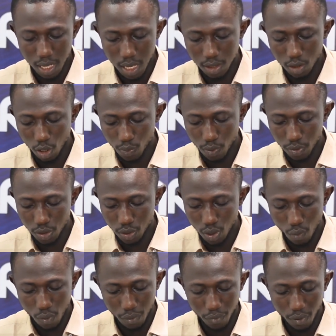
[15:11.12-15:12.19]
in third
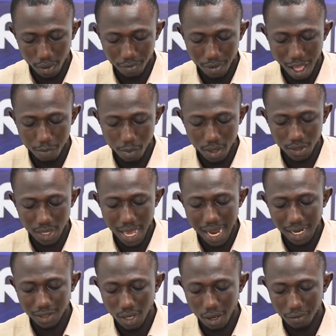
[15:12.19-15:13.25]
position with 45 points,
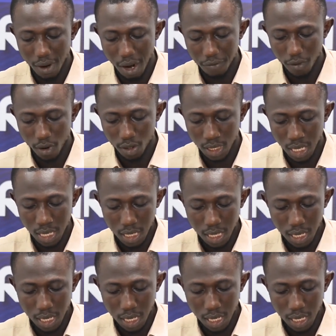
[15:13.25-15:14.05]
Eintracht Frankfurt